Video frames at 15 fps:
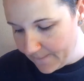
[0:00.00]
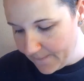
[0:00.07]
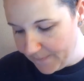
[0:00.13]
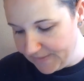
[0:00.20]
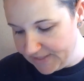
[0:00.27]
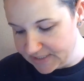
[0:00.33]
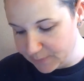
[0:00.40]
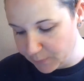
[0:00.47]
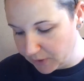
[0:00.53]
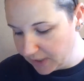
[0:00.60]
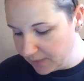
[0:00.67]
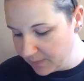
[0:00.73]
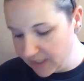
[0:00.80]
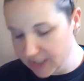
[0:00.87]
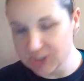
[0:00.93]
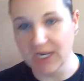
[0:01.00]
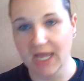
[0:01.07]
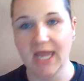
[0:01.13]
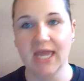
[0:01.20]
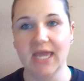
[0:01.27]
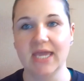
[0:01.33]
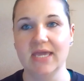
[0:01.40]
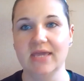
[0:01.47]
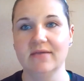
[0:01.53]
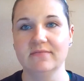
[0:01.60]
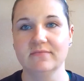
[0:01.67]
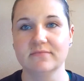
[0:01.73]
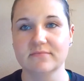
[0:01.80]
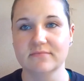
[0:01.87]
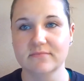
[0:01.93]
It's pretty much a
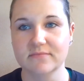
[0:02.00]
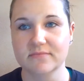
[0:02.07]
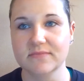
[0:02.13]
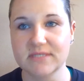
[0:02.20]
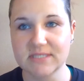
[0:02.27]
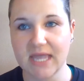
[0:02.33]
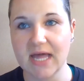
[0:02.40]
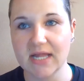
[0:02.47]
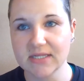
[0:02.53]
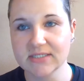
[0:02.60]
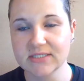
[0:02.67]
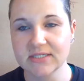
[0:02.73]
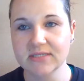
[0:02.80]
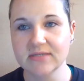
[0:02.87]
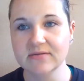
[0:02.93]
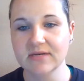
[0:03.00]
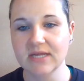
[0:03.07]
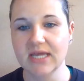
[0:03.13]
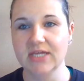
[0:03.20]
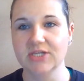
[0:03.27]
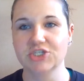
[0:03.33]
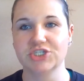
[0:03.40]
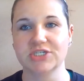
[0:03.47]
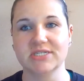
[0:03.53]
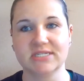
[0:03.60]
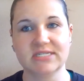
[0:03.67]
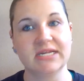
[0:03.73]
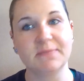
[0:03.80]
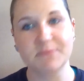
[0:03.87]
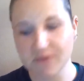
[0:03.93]
skeleton. It's just
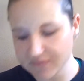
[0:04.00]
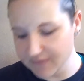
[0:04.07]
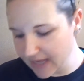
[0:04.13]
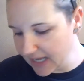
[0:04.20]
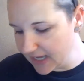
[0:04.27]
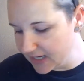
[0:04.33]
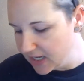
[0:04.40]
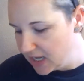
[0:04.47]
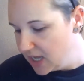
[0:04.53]
simplified.